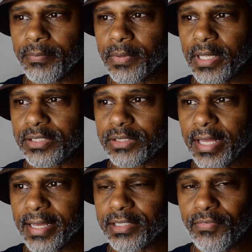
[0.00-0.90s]
It's
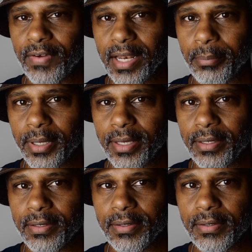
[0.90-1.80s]
like
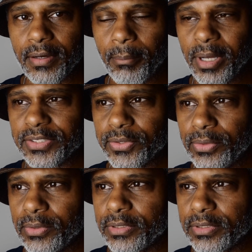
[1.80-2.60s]
developing a muscle.